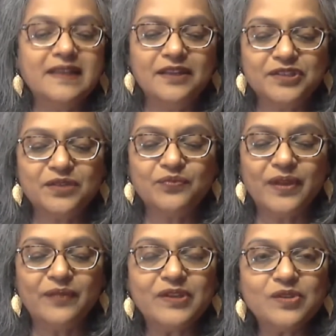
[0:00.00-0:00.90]
leadership,
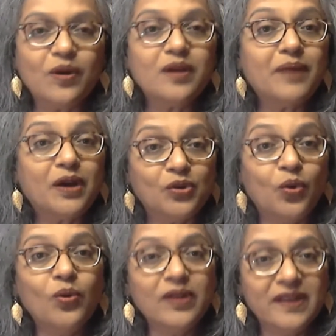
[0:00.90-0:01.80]
when we talk about
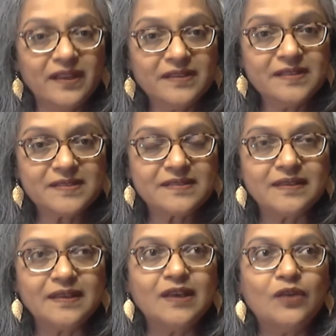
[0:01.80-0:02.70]
wholeness,
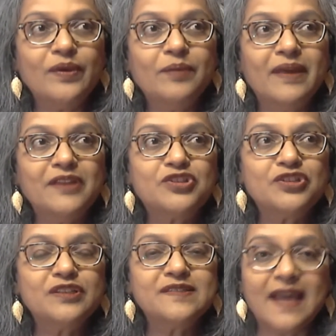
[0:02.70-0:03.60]
we
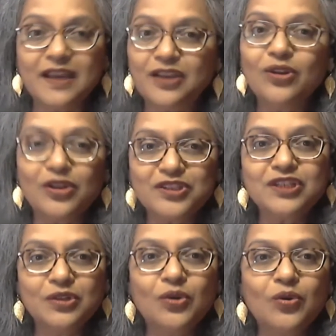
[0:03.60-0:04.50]
mention
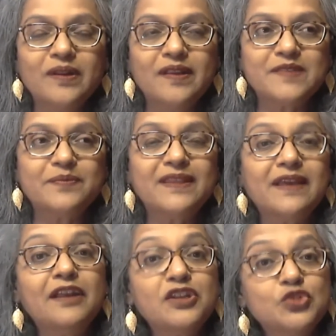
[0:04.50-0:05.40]
psychological wholeness, but
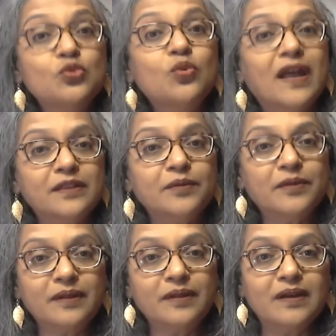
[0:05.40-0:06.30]
there are two
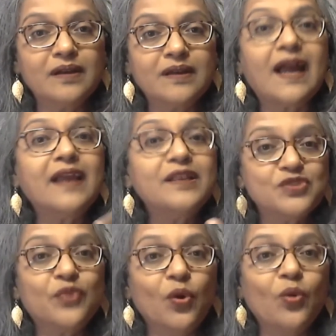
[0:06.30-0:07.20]
other uh, kinds
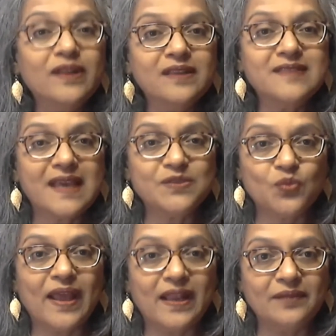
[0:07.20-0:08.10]
of wholeness as
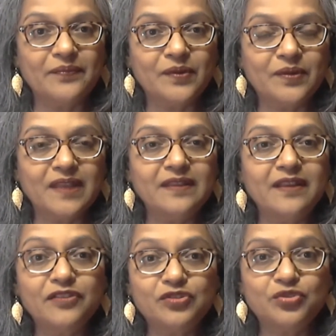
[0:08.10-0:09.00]
well. Okay,
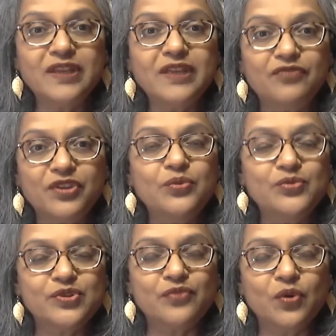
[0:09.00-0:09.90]
there are three
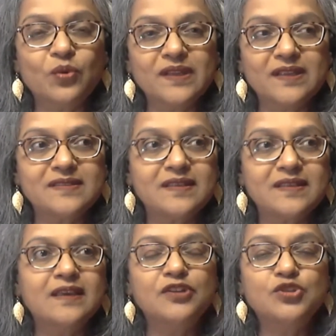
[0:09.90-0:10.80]
views of wholeness
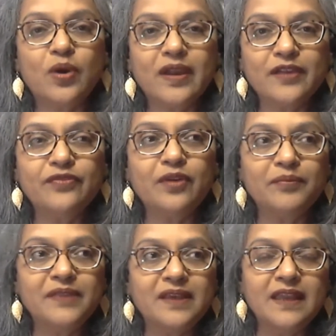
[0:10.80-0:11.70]
drawing
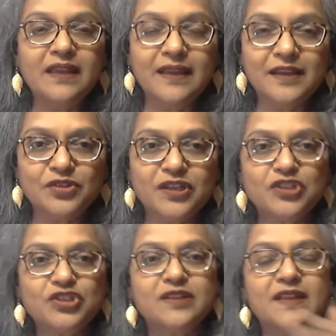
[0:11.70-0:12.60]
from the Indic
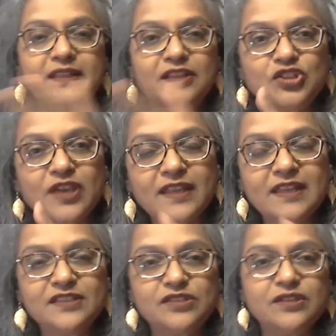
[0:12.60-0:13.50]
tradition and the
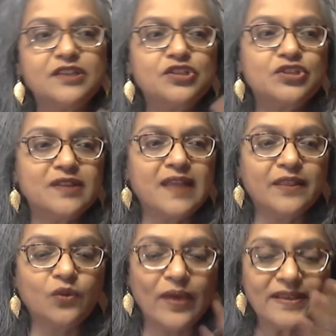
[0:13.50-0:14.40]
Chinese tradition
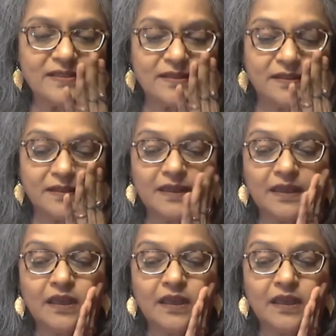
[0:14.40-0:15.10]
and the Western.